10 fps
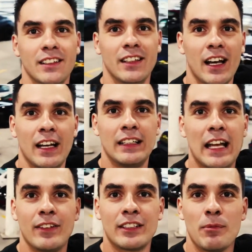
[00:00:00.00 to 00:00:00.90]
and
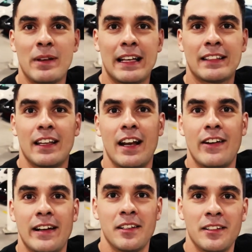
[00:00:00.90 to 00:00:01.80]
David somewhere, that's it.
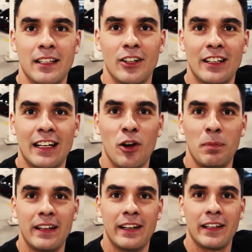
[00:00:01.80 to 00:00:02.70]
There he is. He looks like a
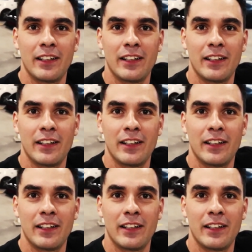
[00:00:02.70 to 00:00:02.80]
complete idiot.